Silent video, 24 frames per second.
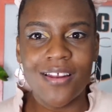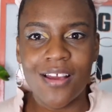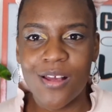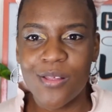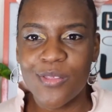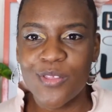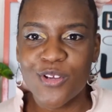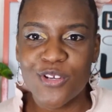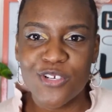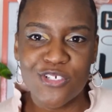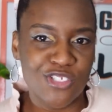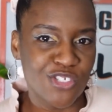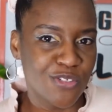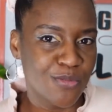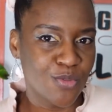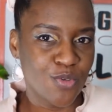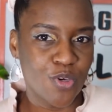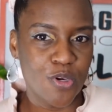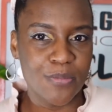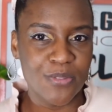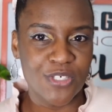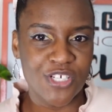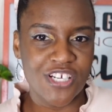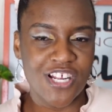other
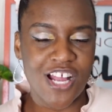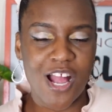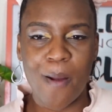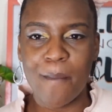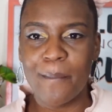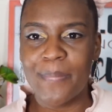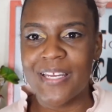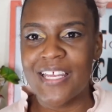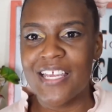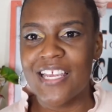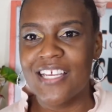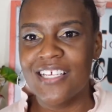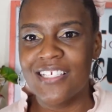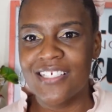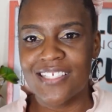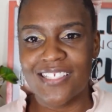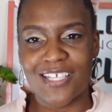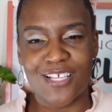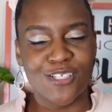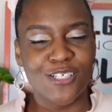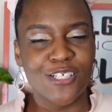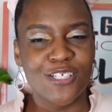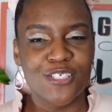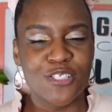subscription company
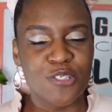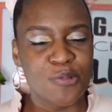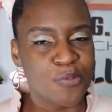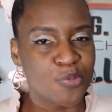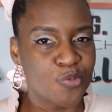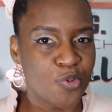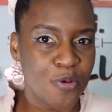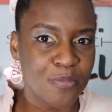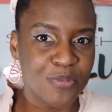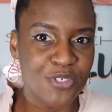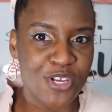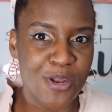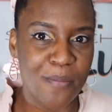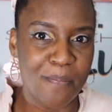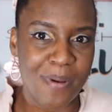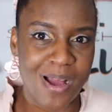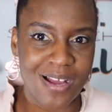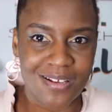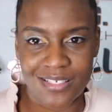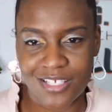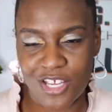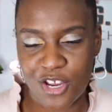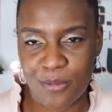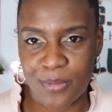selling subscription
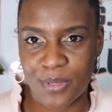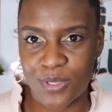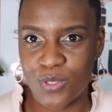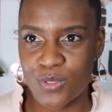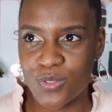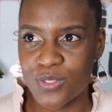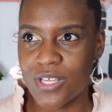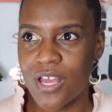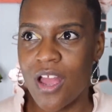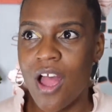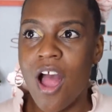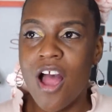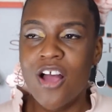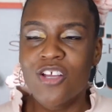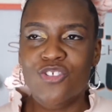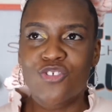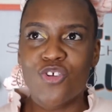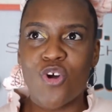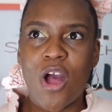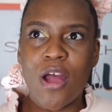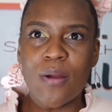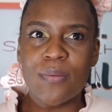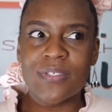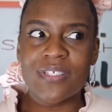box hair bows. So
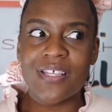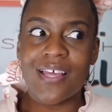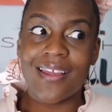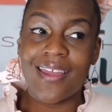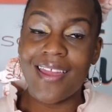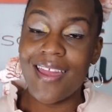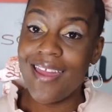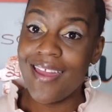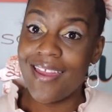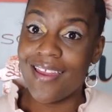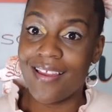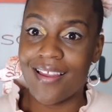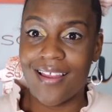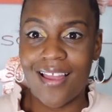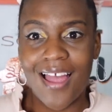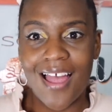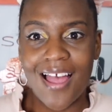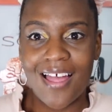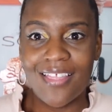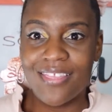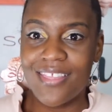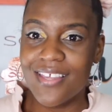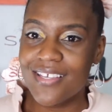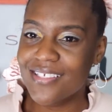I was like, hey,
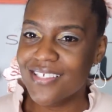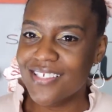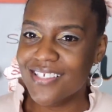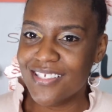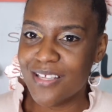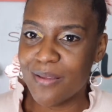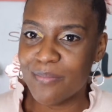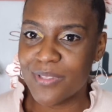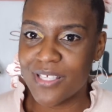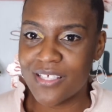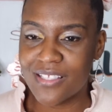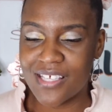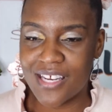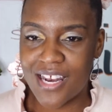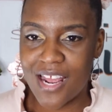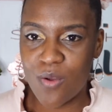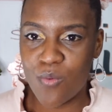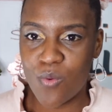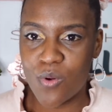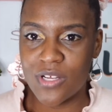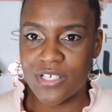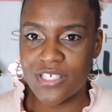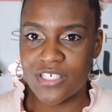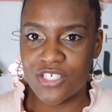this is something that I
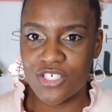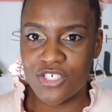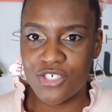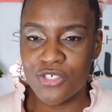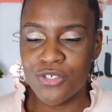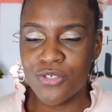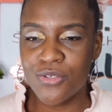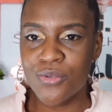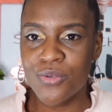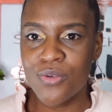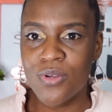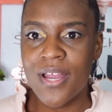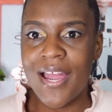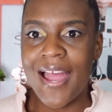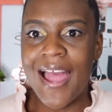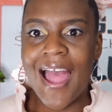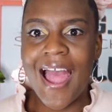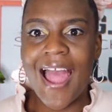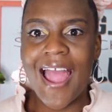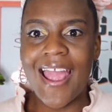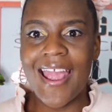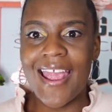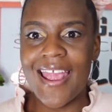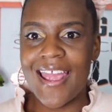wanted to do.
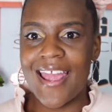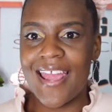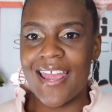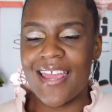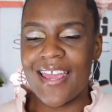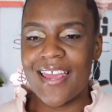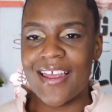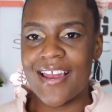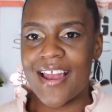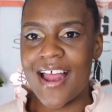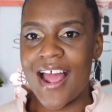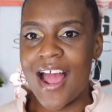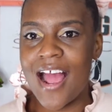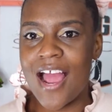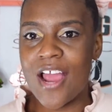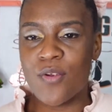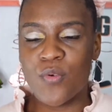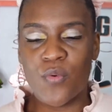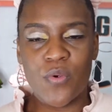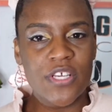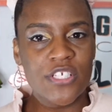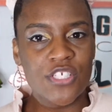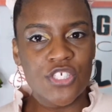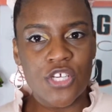And I
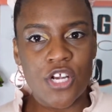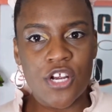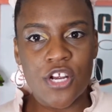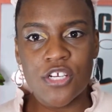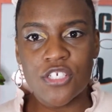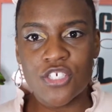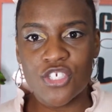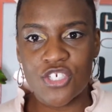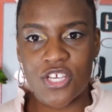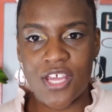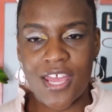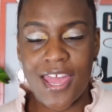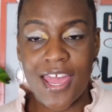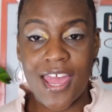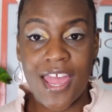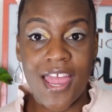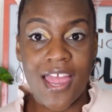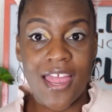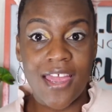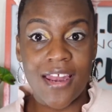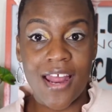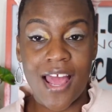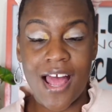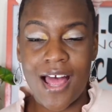researched
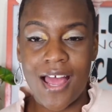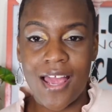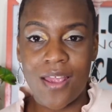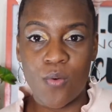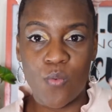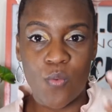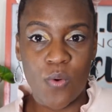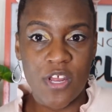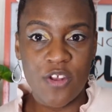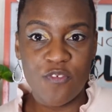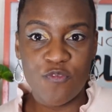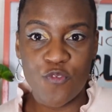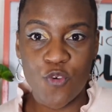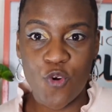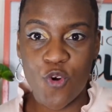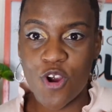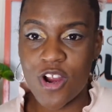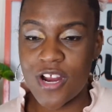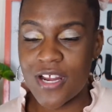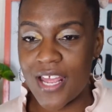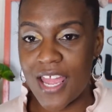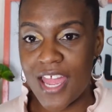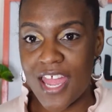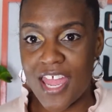and I went for
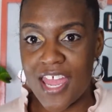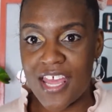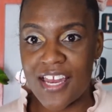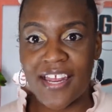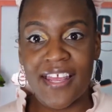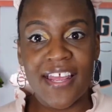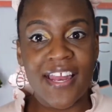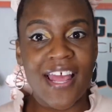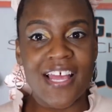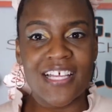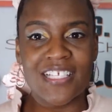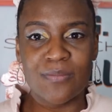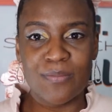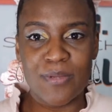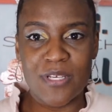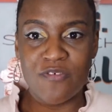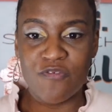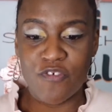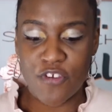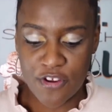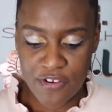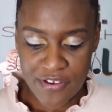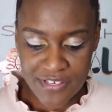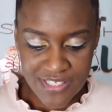it, and it has been
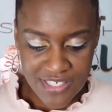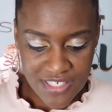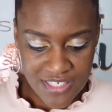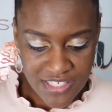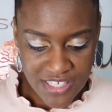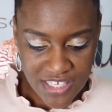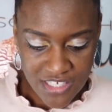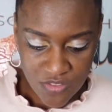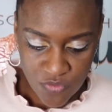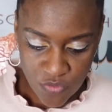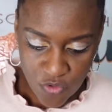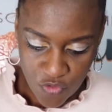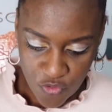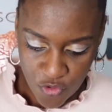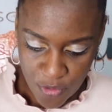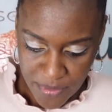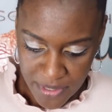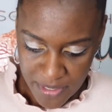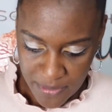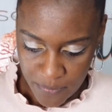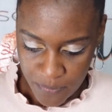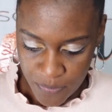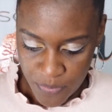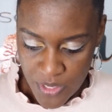very successful for
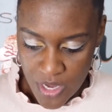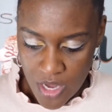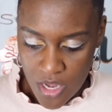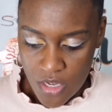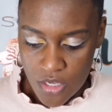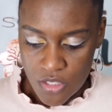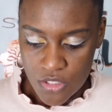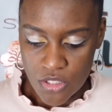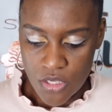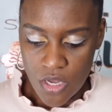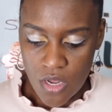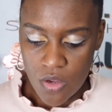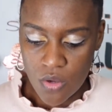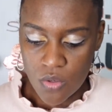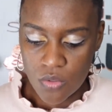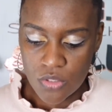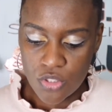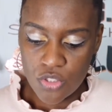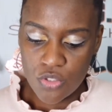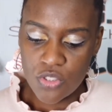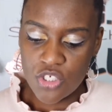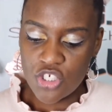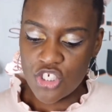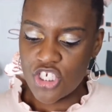me. So
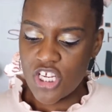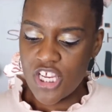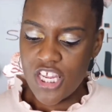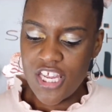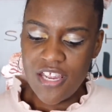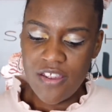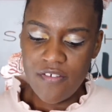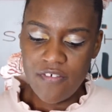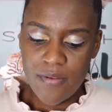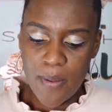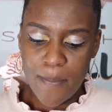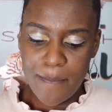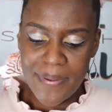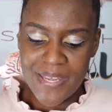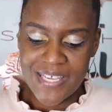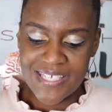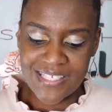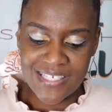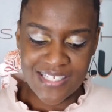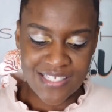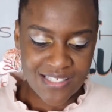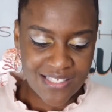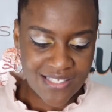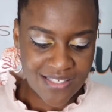to achieve
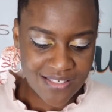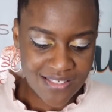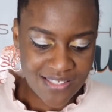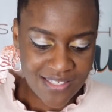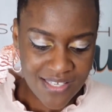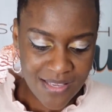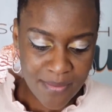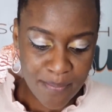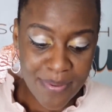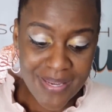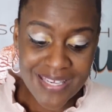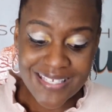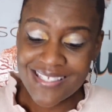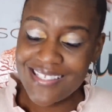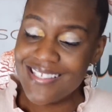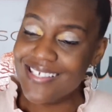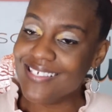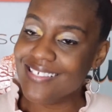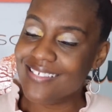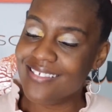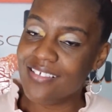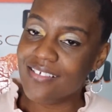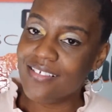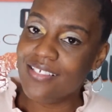business
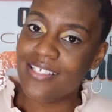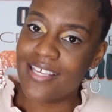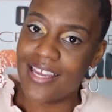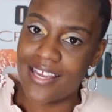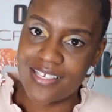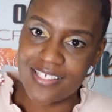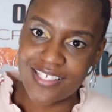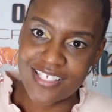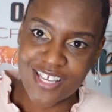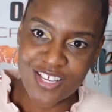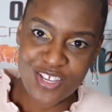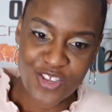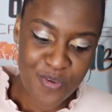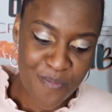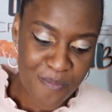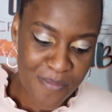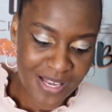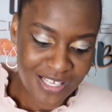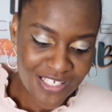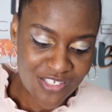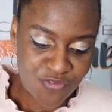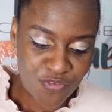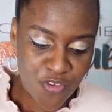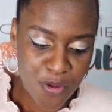success, you
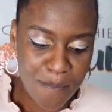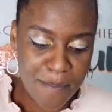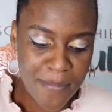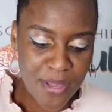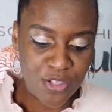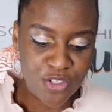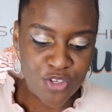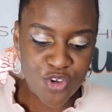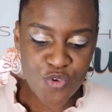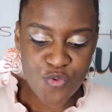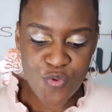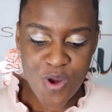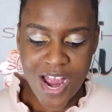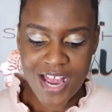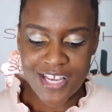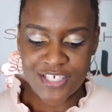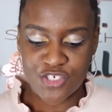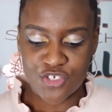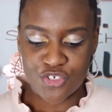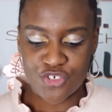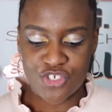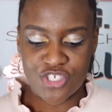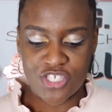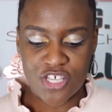must familiarize
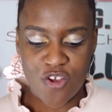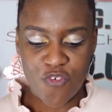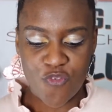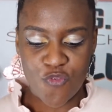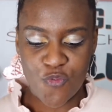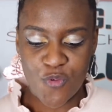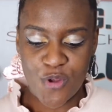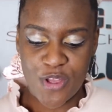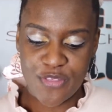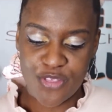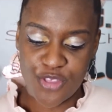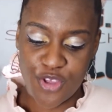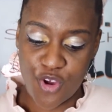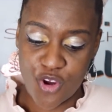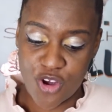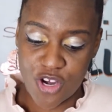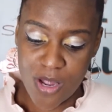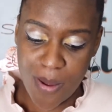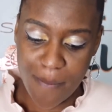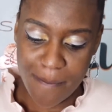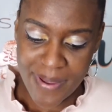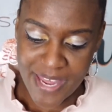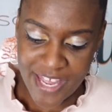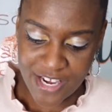yourself with your
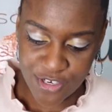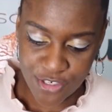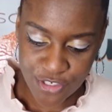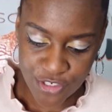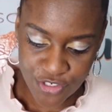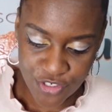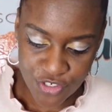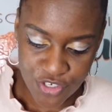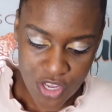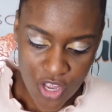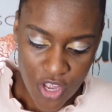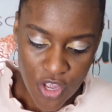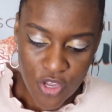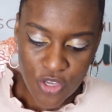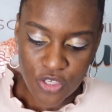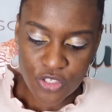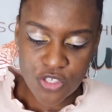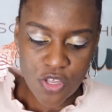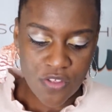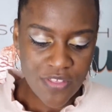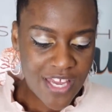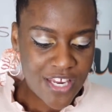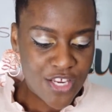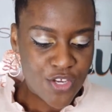competitors
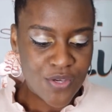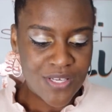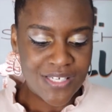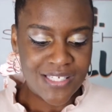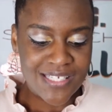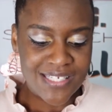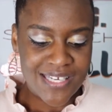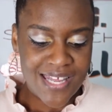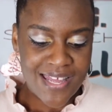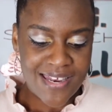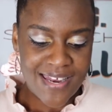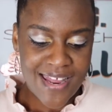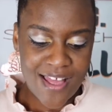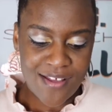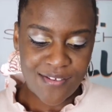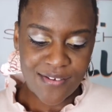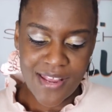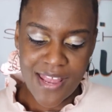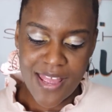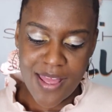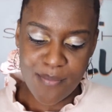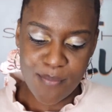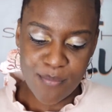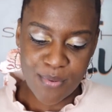so that you can stand out
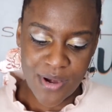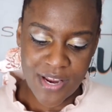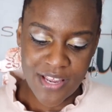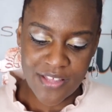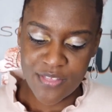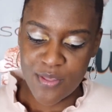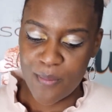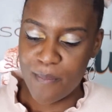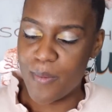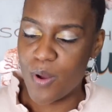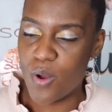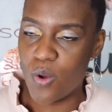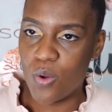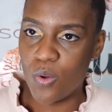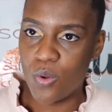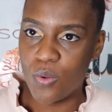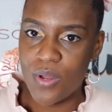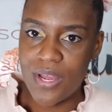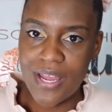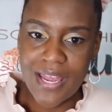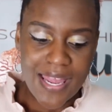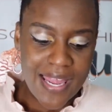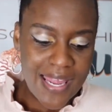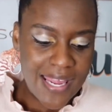and break the mold.
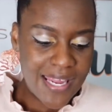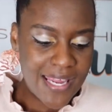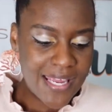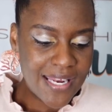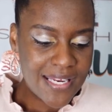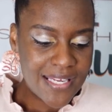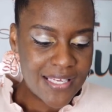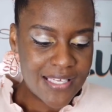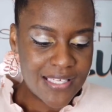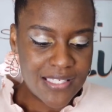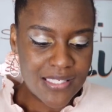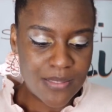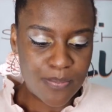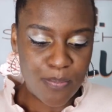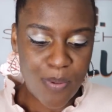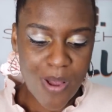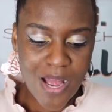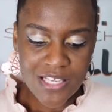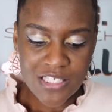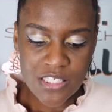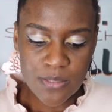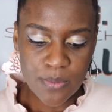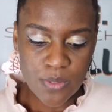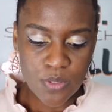It is
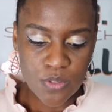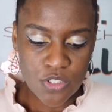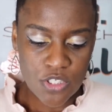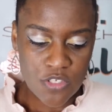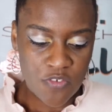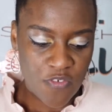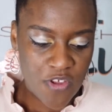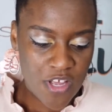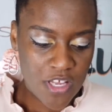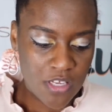possible to